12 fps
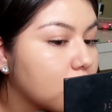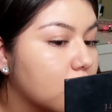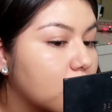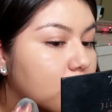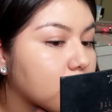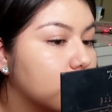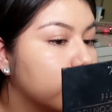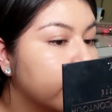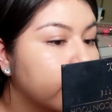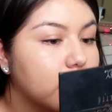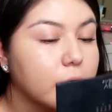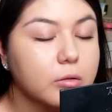Okay,
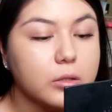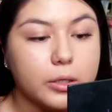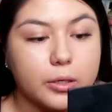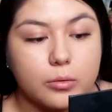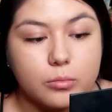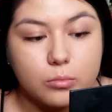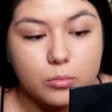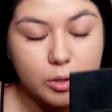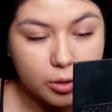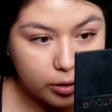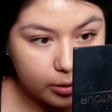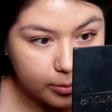right now, like
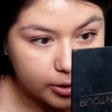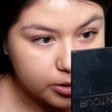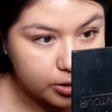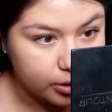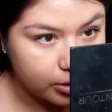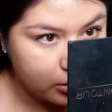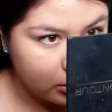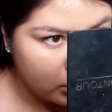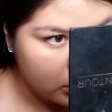looking at my skin,